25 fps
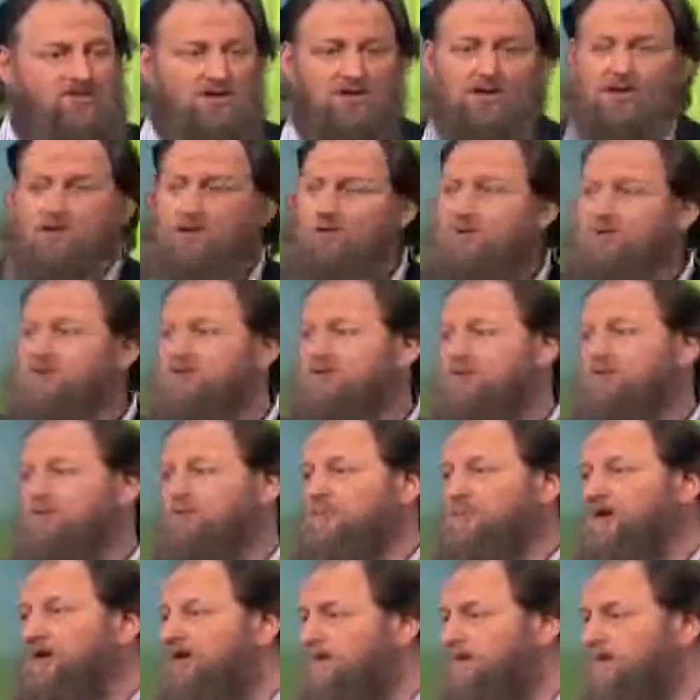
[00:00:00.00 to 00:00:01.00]
and groups of
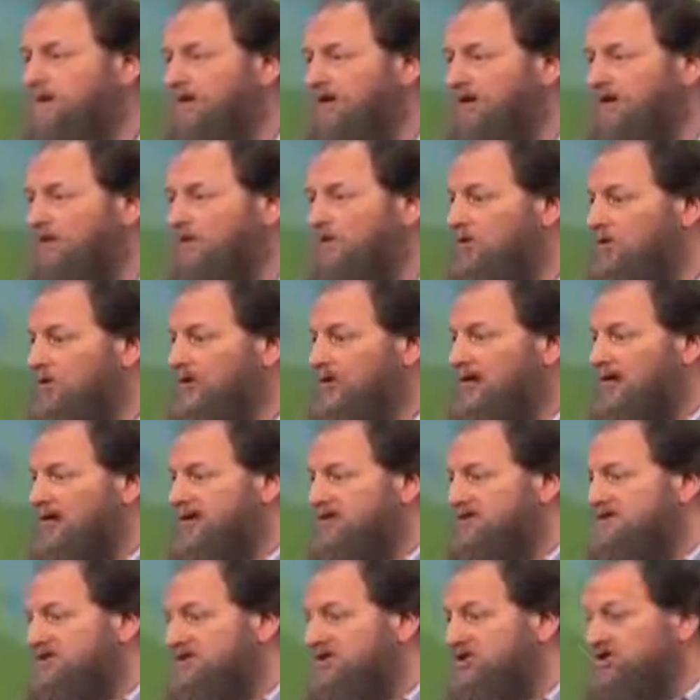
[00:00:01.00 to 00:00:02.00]
people and
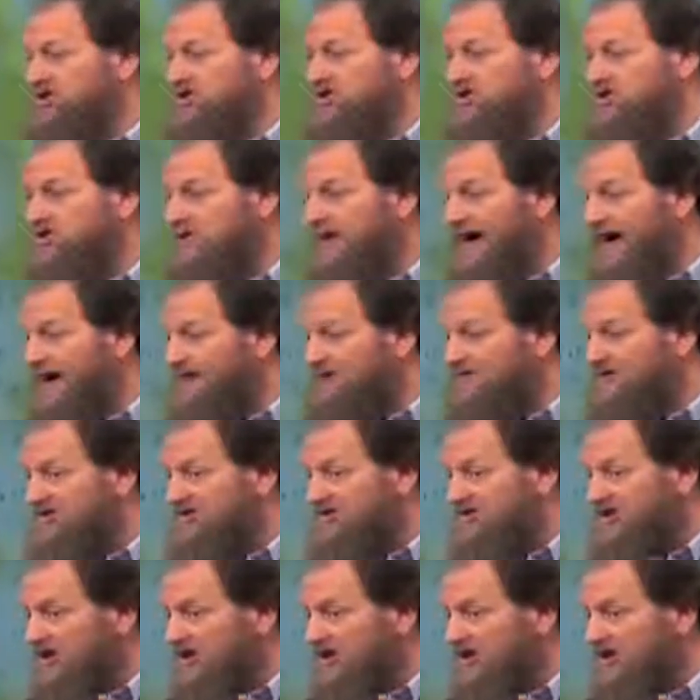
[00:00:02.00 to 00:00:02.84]
organizations who have this